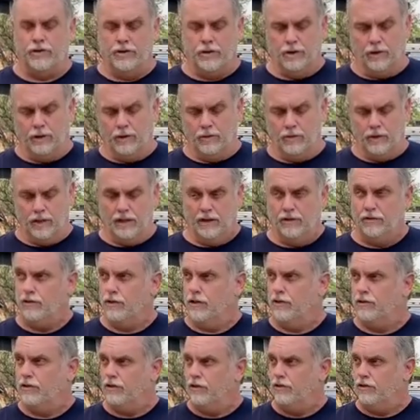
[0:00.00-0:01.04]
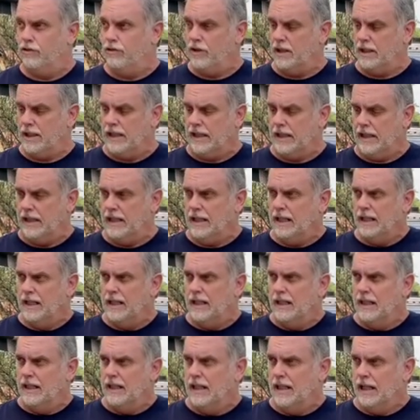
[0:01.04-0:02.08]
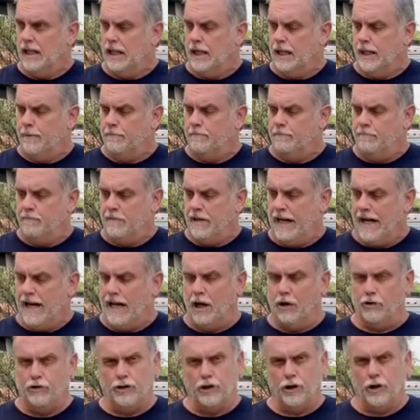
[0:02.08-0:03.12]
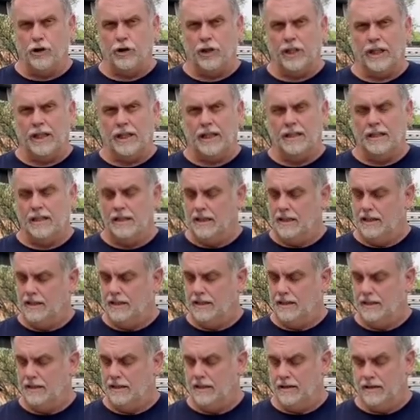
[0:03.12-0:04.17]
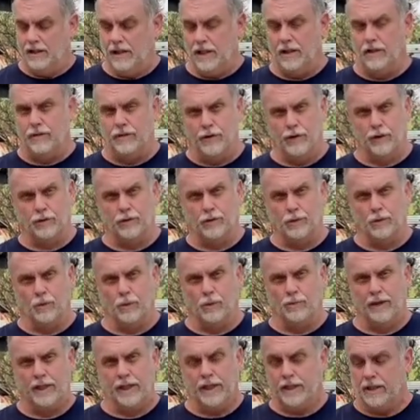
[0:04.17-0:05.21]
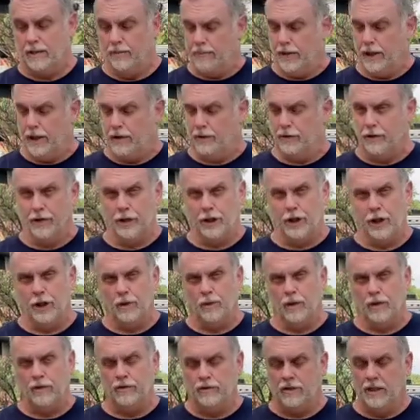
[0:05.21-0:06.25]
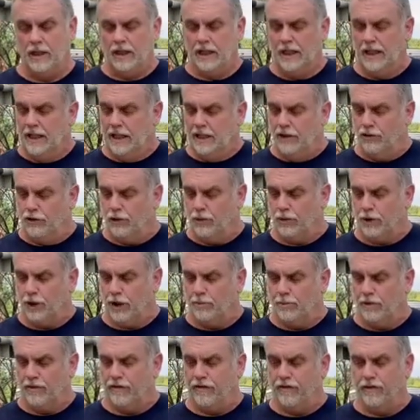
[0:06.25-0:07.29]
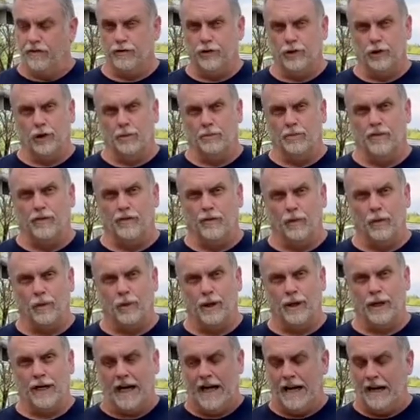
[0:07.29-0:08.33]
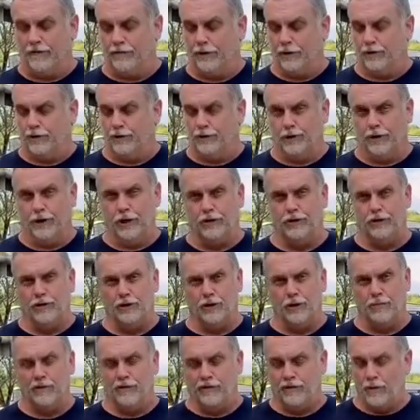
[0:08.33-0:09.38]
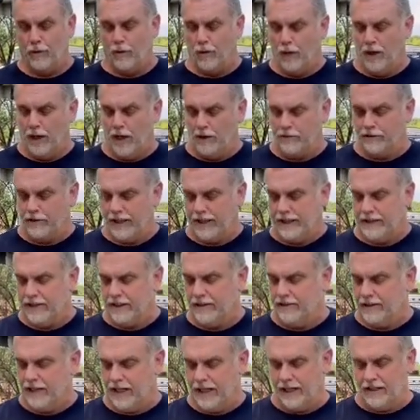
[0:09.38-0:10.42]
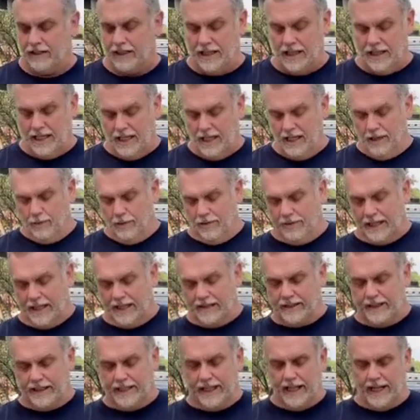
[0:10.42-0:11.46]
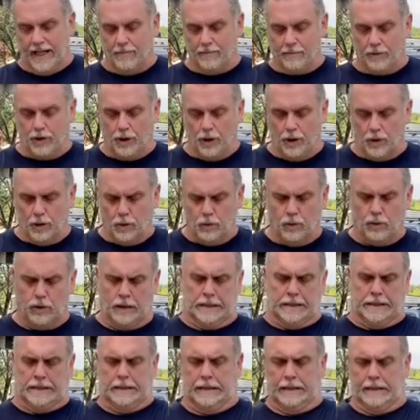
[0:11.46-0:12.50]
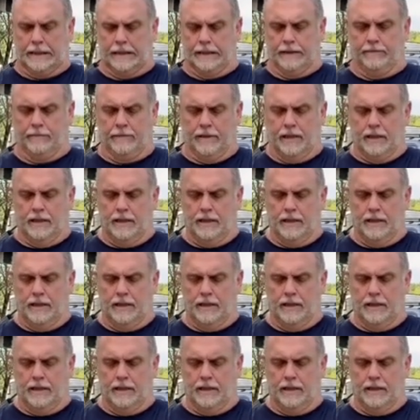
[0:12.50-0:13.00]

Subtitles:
to do is just to see how dirty these filters will be compared to the new ones. So we're going to do a before and after. So this is the before, and I'll take these out. We've got the Camco